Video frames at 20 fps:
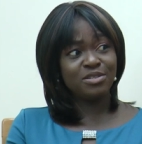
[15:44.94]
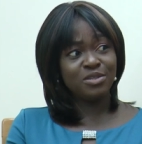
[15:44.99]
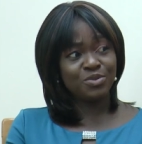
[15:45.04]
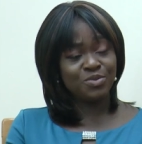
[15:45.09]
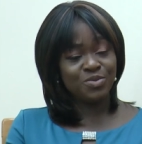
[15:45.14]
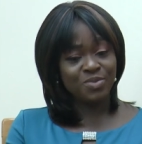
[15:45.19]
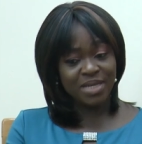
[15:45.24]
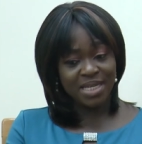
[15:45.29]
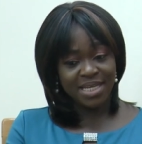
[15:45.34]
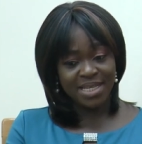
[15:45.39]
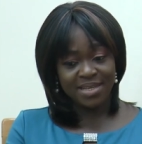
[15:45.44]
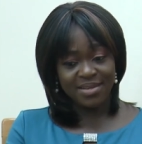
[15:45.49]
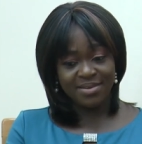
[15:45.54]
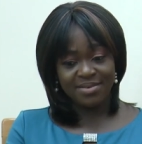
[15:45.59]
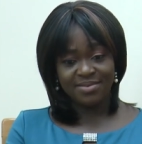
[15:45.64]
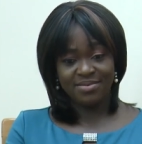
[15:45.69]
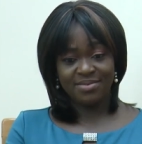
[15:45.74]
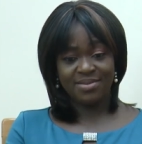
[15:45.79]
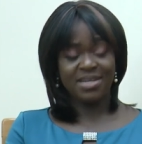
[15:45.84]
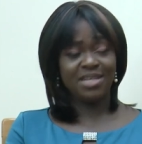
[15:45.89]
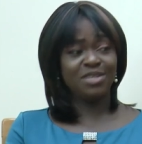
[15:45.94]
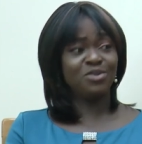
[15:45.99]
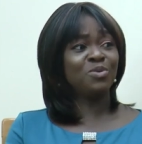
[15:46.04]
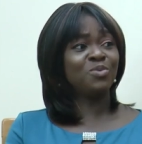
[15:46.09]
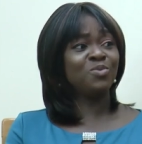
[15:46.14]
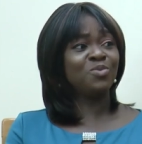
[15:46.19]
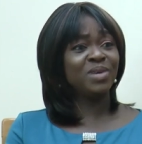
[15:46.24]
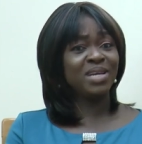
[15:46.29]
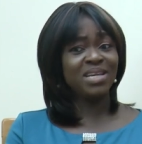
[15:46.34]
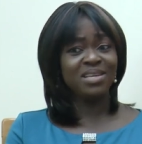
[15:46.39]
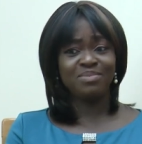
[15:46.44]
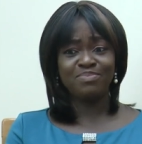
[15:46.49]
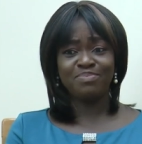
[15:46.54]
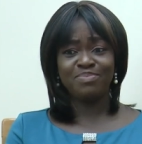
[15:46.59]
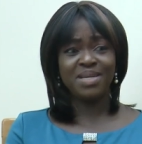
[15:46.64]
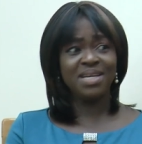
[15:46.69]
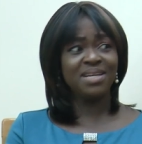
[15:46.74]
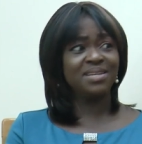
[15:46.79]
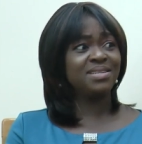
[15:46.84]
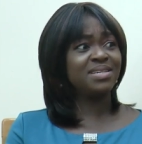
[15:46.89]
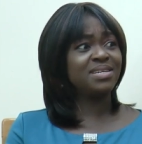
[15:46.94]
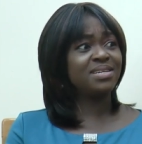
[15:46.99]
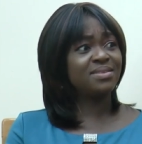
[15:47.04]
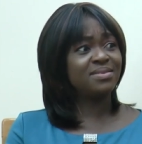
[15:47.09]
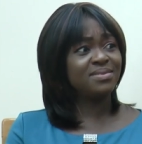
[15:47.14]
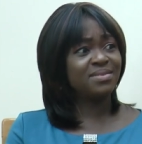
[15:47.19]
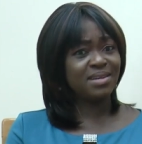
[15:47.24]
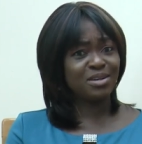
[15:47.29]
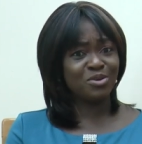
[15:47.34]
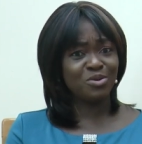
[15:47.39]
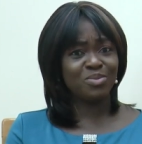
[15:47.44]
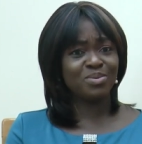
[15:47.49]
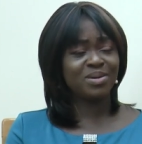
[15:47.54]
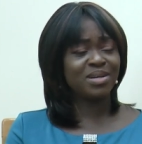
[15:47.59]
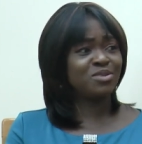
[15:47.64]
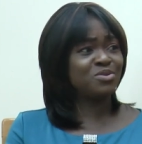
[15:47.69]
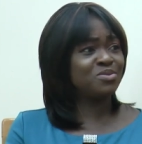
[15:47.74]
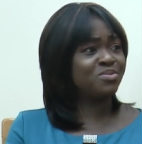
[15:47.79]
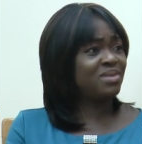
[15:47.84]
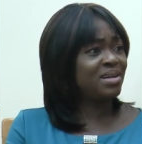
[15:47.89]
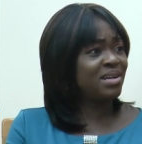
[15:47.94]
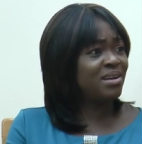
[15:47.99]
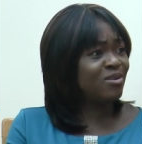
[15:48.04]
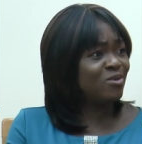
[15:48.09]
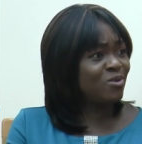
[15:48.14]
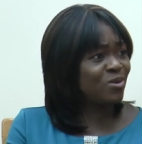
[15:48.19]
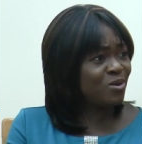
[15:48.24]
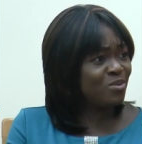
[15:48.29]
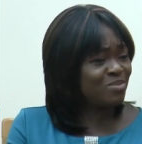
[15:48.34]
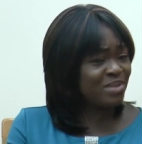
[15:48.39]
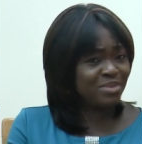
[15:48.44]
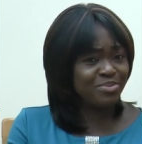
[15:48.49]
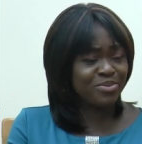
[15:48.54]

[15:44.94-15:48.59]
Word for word: to win. I don't win, big deal. I go back to my law. What my